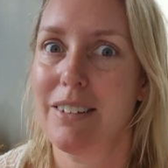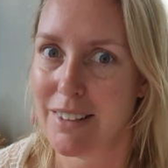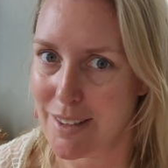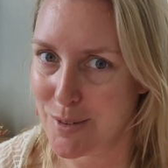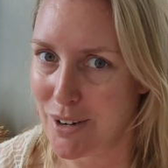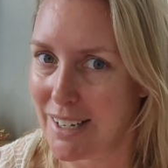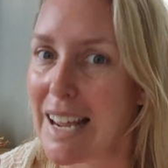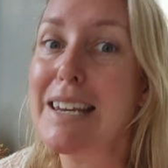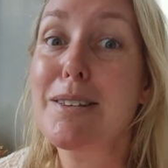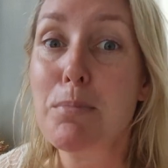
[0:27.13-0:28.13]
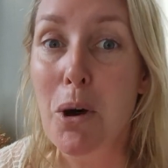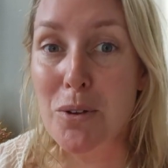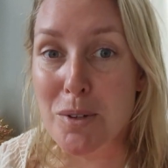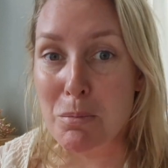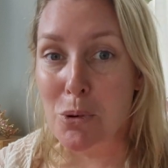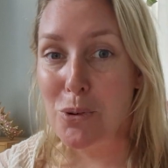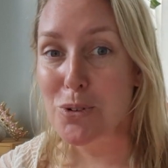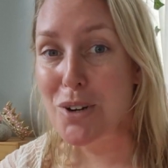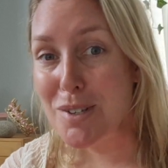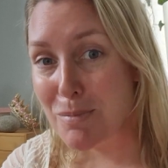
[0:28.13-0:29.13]
that's right. It is possible.
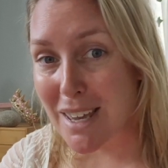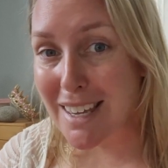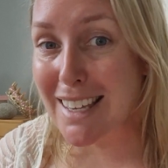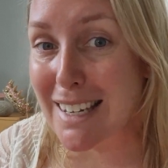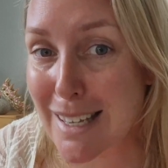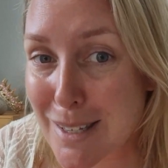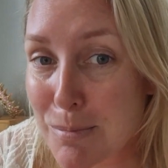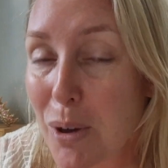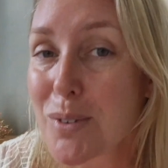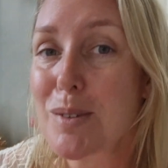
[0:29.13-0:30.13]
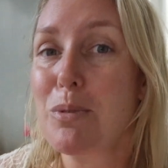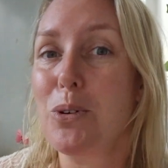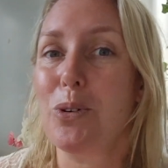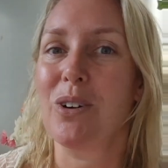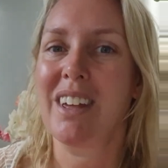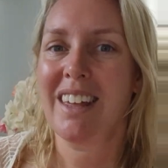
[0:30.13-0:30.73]
Trust me, it is possible.